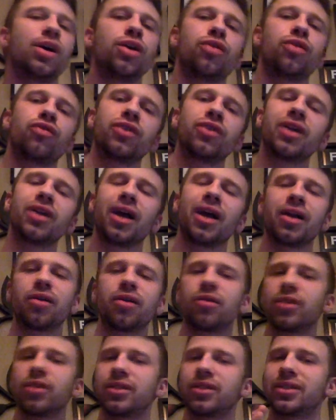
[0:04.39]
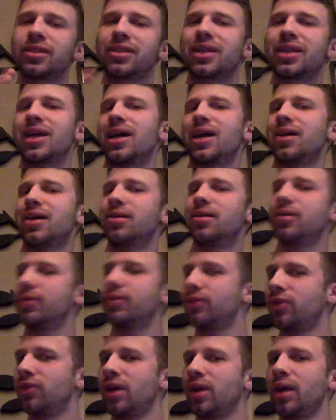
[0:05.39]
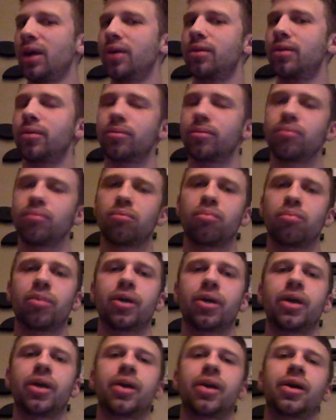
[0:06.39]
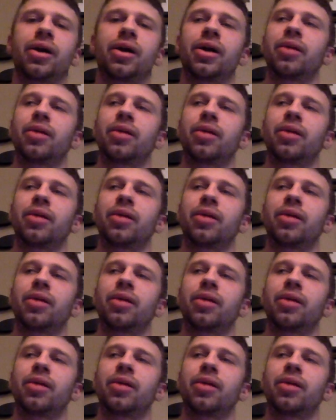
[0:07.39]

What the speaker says: I know this is kind of random, but